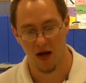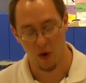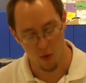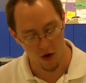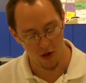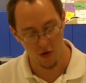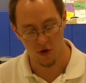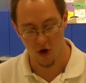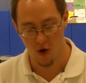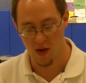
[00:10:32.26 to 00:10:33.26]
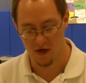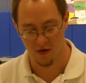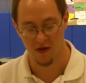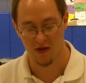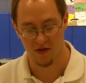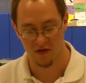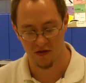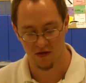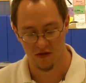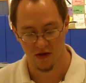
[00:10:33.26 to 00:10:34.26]
But I want you to go into
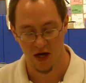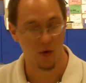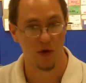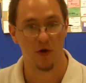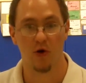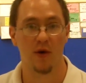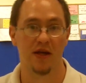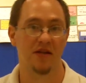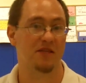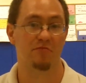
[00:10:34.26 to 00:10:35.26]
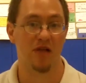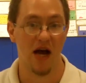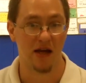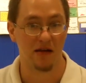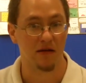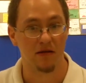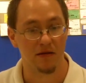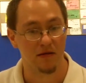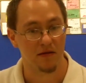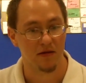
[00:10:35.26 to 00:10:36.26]
this. I don't want you going into this blind
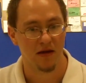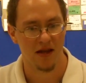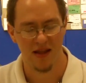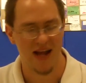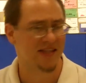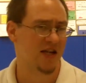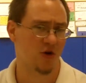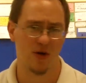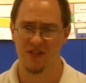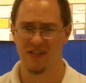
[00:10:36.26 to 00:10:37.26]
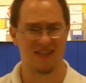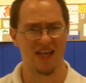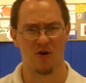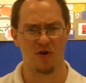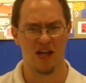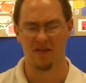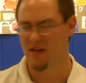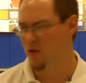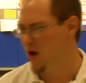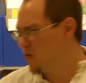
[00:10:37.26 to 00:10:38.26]
and then asking questions later in
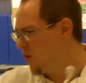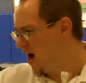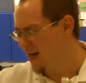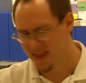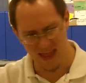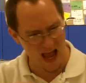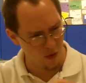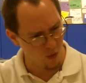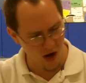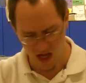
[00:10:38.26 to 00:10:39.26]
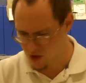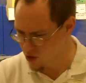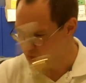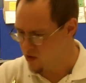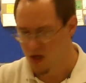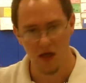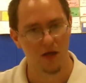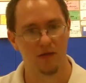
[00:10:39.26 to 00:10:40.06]
life, like, wait, why did that, what, who?